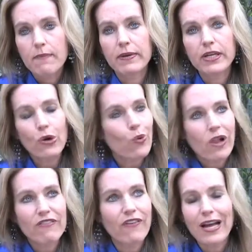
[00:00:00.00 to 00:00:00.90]
But no
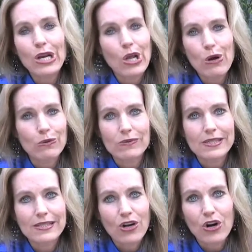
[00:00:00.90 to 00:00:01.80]
qualifying
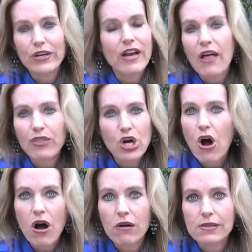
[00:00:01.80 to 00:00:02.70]
loans are not the
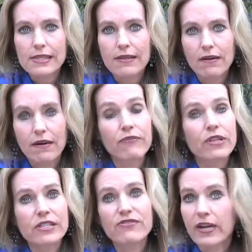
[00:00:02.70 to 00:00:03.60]
cause of
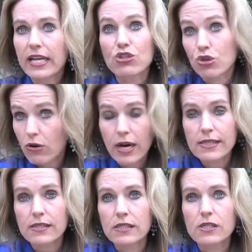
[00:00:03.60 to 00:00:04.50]
this financial
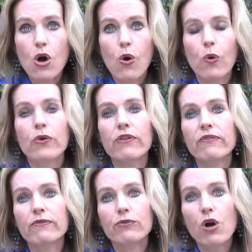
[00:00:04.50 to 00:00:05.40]
crisis or
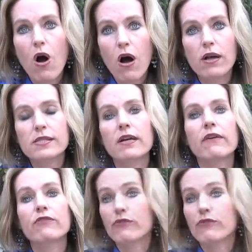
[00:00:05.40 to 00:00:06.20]
the cause of the